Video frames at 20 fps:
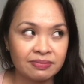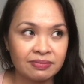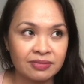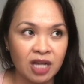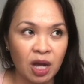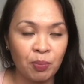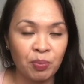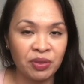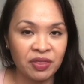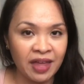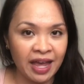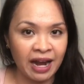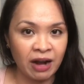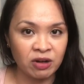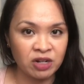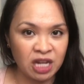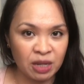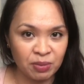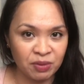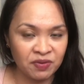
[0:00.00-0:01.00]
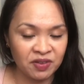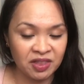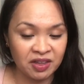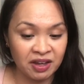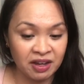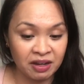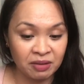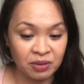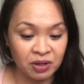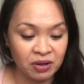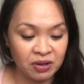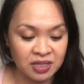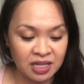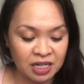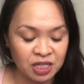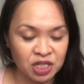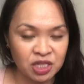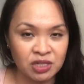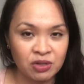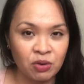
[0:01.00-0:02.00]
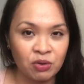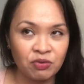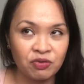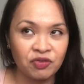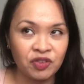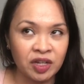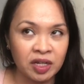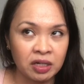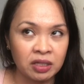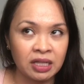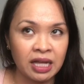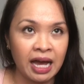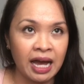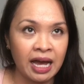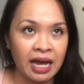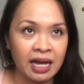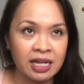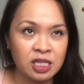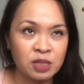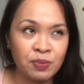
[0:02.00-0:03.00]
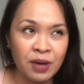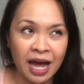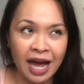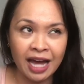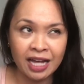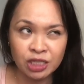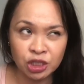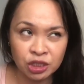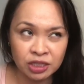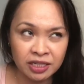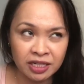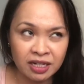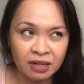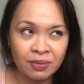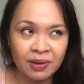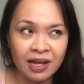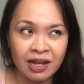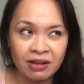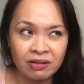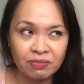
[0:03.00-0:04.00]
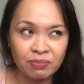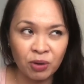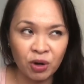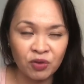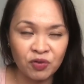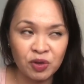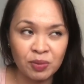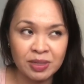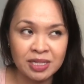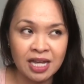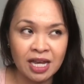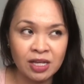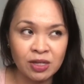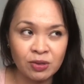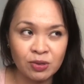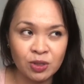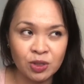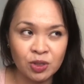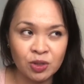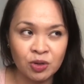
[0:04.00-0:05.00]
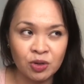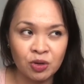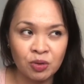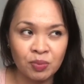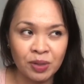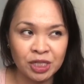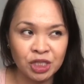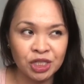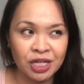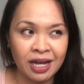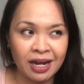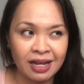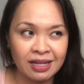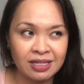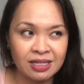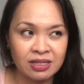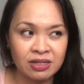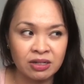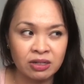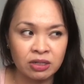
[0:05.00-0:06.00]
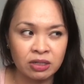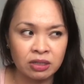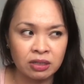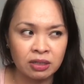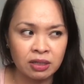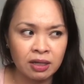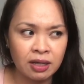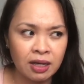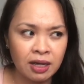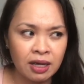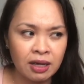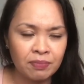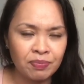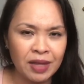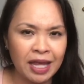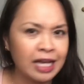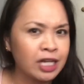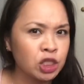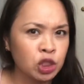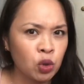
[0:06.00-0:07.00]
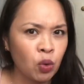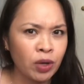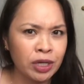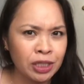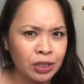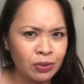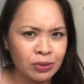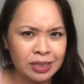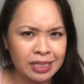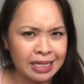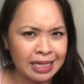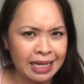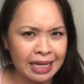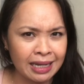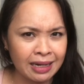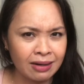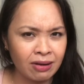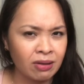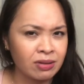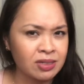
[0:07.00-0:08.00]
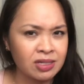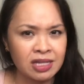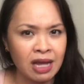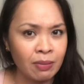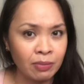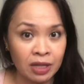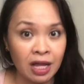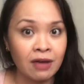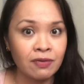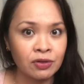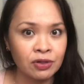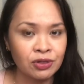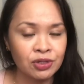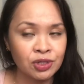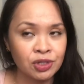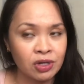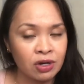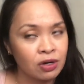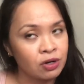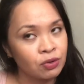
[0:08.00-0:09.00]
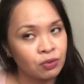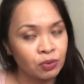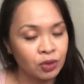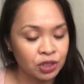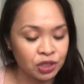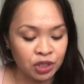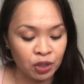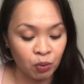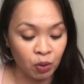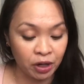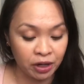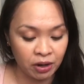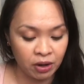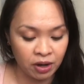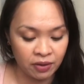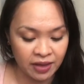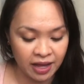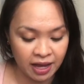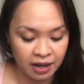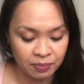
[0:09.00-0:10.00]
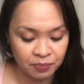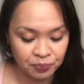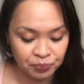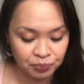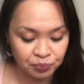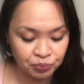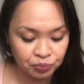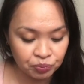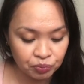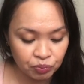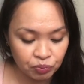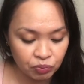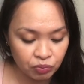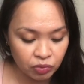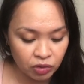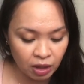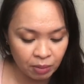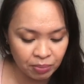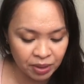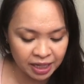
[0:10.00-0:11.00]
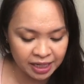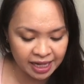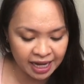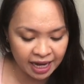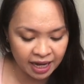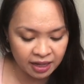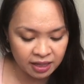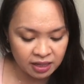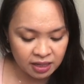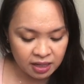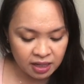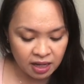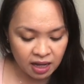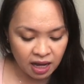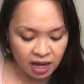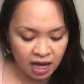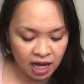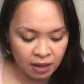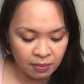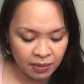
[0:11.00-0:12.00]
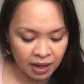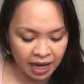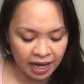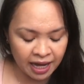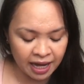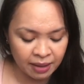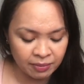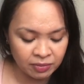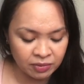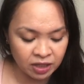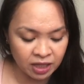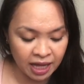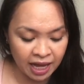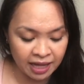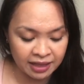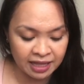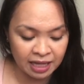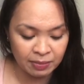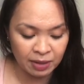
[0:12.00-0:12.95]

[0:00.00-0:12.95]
up in the air type of a thing because I just don't feel as passionate about perfume as I used to, but yet I still enjoy using it on some level. So we're still working on that. But yeah, I am glad that